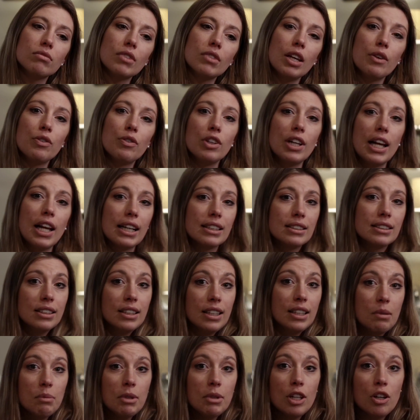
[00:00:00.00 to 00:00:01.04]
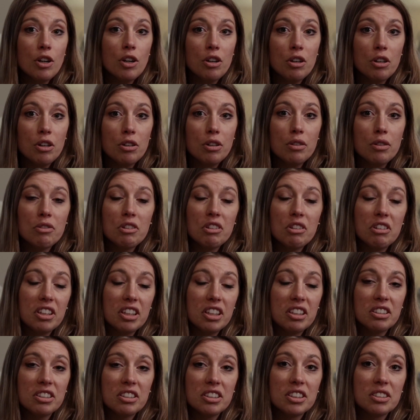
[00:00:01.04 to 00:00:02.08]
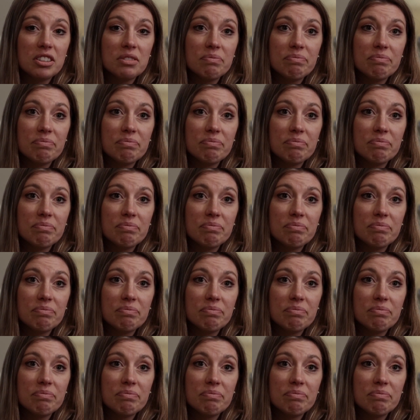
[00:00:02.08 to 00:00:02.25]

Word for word: if you liked it, let me know. If you didn't,